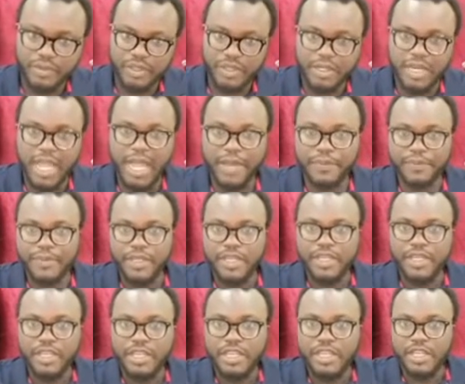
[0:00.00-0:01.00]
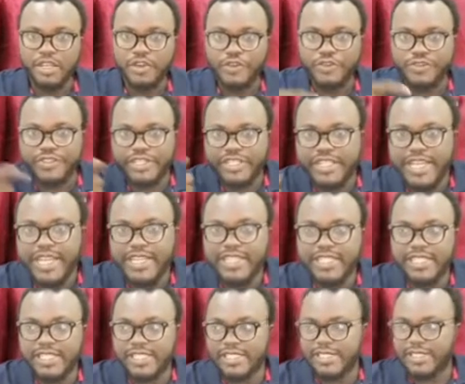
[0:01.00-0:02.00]
Now,
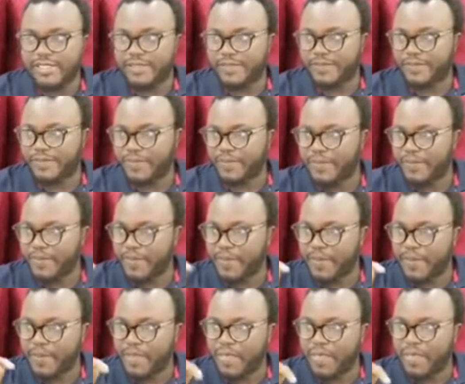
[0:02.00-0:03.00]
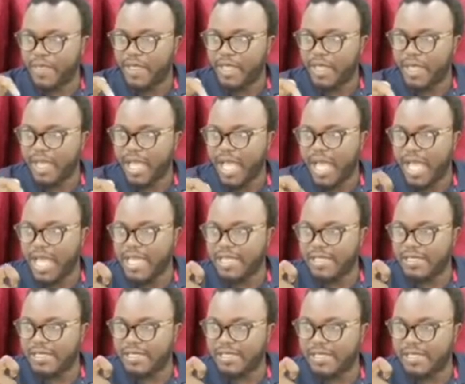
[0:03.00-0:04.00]
Christianity
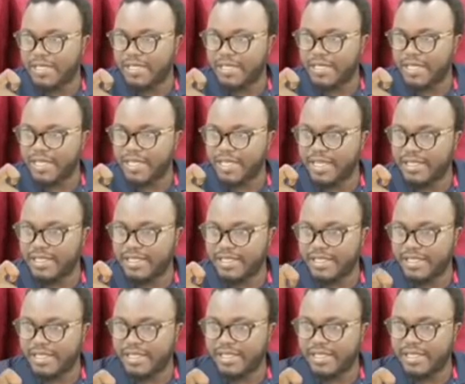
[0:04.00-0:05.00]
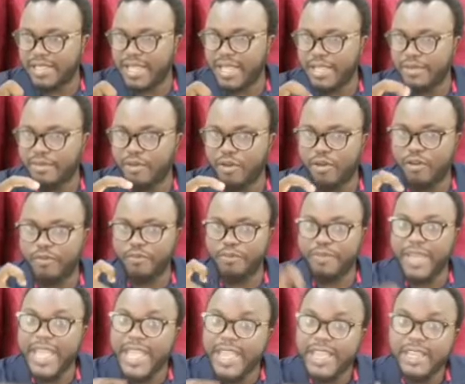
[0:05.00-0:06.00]
has a system of
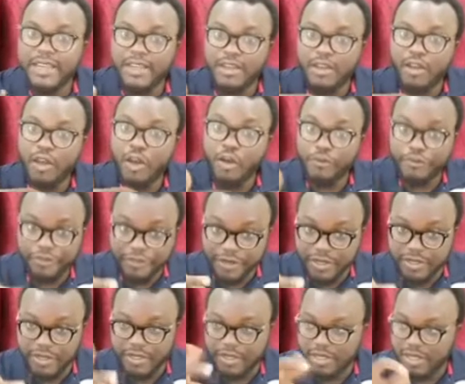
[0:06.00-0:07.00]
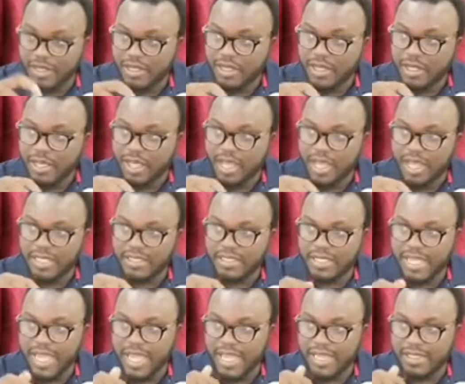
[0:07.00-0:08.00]
paying offering and
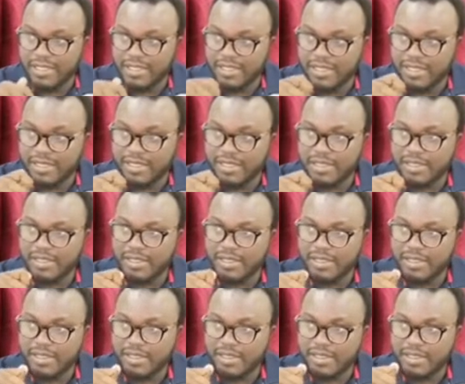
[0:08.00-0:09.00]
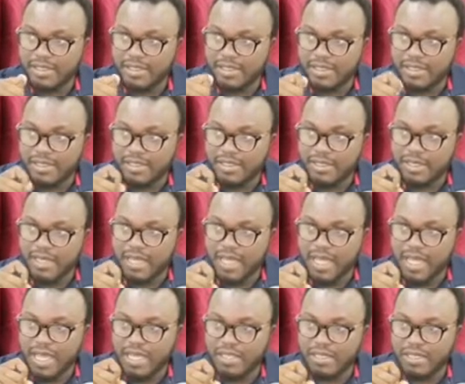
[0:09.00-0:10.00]
tithes
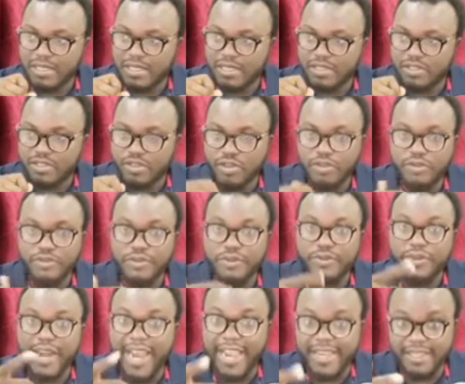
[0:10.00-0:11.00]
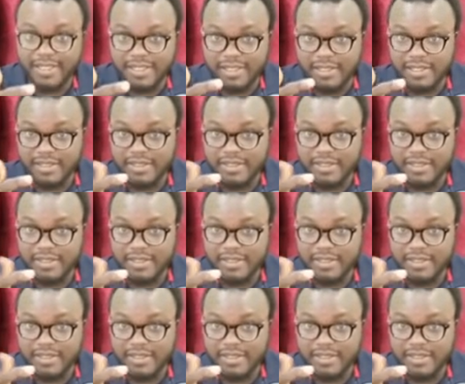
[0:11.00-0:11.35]
as a sort of a right,